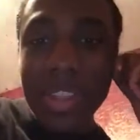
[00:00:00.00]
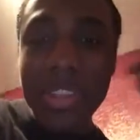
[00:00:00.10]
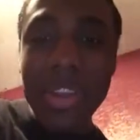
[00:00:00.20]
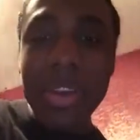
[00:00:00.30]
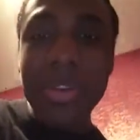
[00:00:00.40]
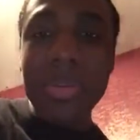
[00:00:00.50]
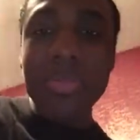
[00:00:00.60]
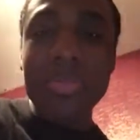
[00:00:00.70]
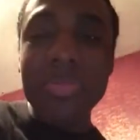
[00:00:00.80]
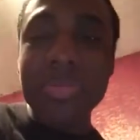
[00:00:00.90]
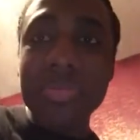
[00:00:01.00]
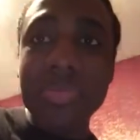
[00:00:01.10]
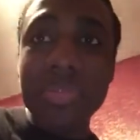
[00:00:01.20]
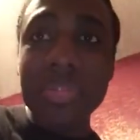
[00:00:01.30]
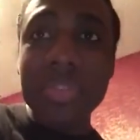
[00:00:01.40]
so
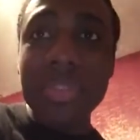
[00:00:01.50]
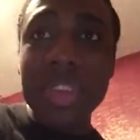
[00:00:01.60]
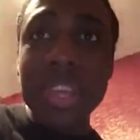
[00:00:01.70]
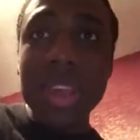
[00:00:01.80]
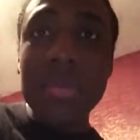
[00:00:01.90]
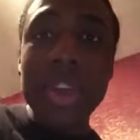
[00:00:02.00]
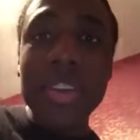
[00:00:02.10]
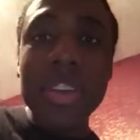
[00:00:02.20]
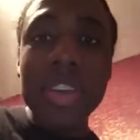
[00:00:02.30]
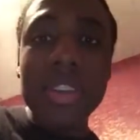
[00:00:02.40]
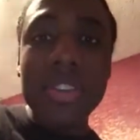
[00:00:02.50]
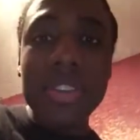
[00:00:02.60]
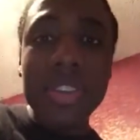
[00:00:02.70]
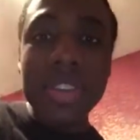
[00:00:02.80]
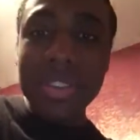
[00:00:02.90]
American is
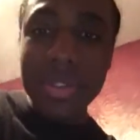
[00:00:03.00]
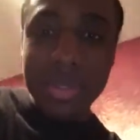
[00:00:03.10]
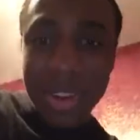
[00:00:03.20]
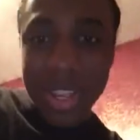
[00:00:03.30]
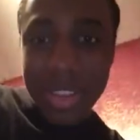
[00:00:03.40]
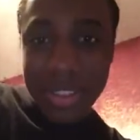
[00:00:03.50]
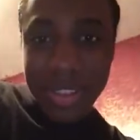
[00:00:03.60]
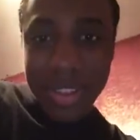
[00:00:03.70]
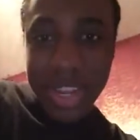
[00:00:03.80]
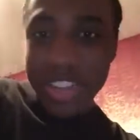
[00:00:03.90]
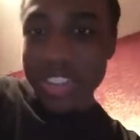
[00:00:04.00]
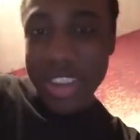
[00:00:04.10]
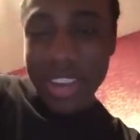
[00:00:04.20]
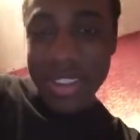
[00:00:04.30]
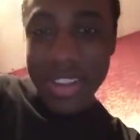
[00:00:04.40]
a
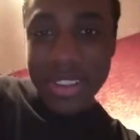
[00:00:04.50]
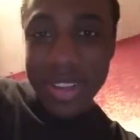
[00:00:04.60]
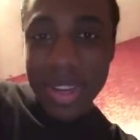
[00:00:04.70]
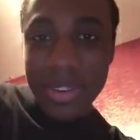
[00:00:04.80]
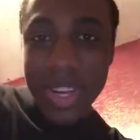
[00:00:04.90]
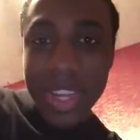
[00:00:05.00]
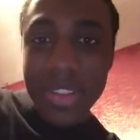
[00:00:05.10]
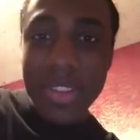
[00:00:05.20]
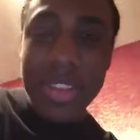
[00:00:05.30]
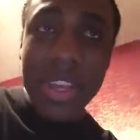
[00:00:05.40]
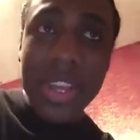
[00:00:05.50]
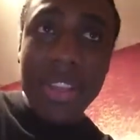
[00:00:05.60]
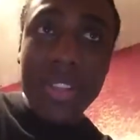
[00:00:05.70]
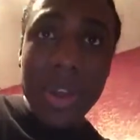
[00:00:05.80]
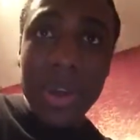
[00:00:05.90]
nationality. It's not a race.
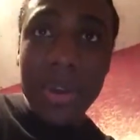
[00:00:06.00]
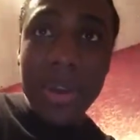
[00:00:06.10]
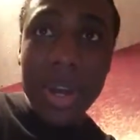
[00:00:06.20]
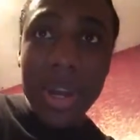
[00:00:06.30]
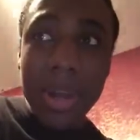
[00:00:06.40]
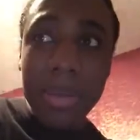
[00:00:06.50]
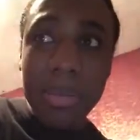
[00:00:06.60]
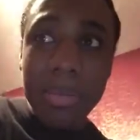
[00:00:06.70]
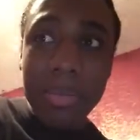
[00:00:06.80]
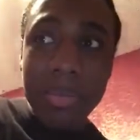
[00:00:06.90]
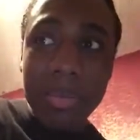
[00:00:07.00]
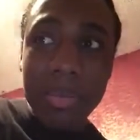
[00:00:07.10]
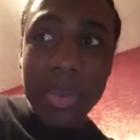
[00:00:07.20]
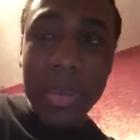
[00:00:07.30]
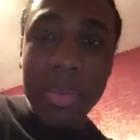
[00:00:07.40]
So,
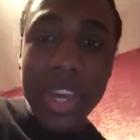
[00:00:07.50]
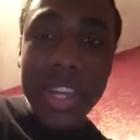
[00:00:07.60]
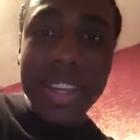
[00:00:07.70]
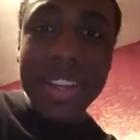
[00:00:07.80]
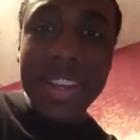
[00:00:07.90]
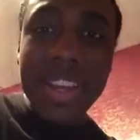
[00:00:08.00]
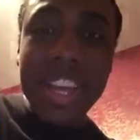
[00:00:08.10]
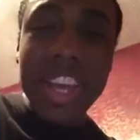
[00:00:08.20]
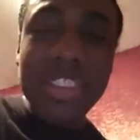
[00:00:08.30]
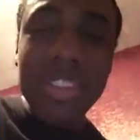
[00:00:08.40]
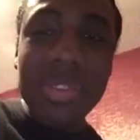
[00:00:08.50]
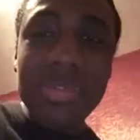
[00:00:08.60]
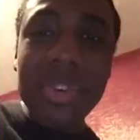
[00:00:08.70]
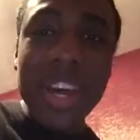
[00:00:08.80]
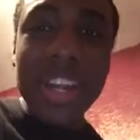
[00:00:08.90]
but it's
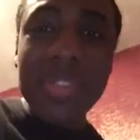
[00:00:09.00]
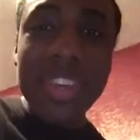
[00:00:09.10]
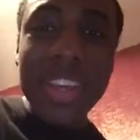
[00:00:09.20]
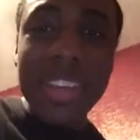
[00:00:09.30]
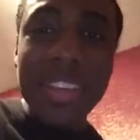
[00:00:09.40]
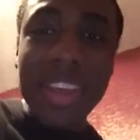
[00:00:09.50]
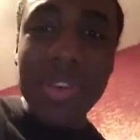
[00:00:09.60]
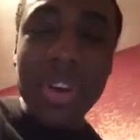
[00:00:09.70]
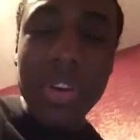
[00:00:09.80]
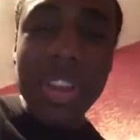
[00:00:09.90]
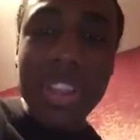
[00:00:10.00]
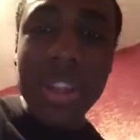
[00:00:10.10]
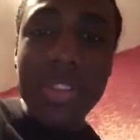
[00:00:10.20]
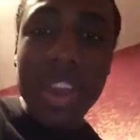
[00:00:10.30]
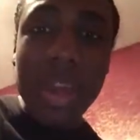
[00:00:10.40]
just funny because like I've always
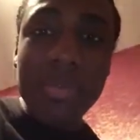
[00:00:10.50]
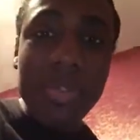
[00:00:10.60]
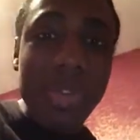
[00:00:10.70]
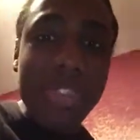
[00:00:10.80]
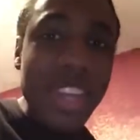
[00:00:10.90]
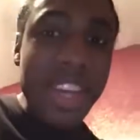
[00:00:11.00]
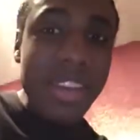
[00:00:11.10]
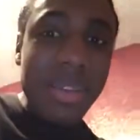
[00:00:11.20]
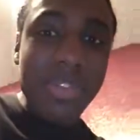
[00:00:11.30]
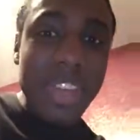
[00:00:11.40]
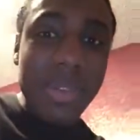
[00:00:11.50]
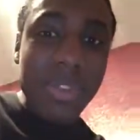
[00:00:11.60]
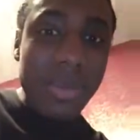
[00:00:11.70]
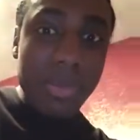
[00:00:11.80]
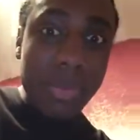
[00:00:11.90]
said, I was like
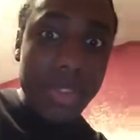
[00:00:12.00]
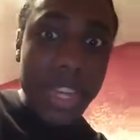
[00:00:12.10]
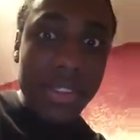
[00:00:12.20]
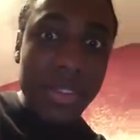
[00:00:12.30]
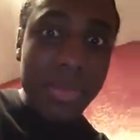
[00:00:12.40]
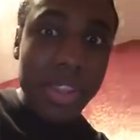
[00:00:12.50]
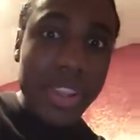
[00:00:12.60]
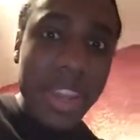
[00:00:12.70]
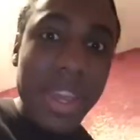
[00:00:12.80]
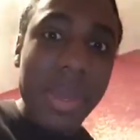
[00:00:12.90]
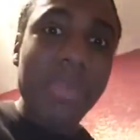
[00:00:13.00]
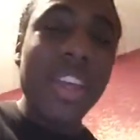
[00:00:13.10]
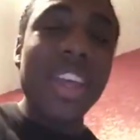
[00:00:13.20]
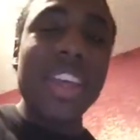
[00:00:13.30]
I'm from Texas because I am,